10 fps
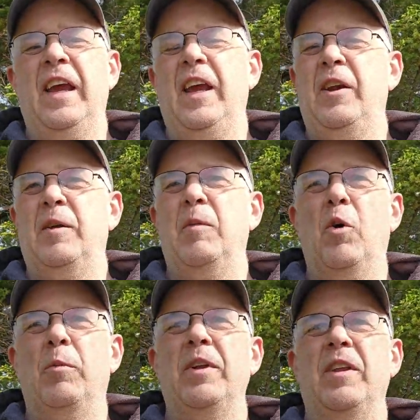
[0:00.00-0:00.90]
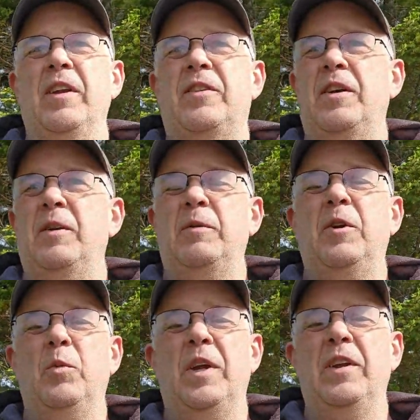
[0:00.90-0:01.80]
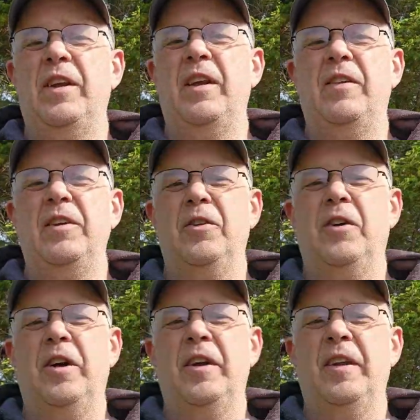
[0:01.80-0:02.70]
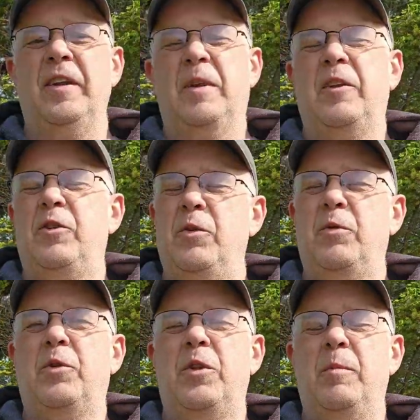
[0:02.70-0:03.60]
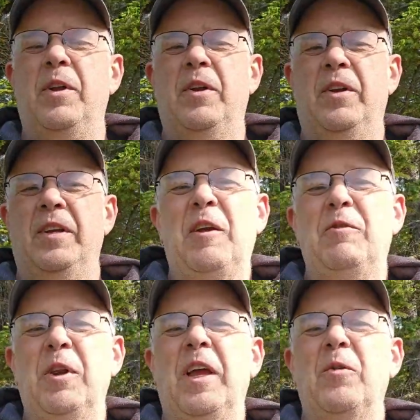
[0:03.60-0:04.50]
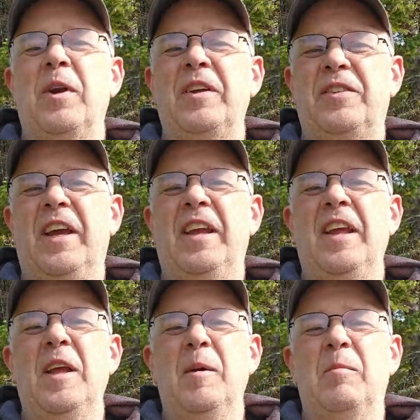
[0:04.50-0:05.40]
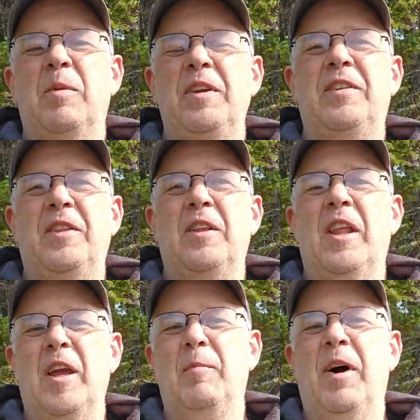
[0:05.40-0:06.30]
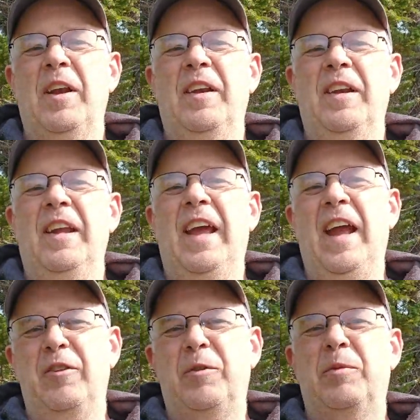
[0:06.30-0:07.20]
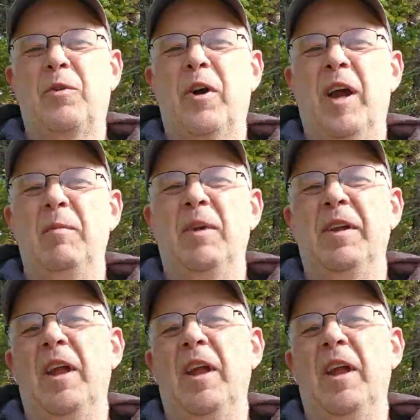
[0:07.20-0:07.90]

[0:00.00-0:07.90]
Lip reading: And I'm hoping that, we can take things on, get you to the build. If you like what I said, please hit the like button and subscribe.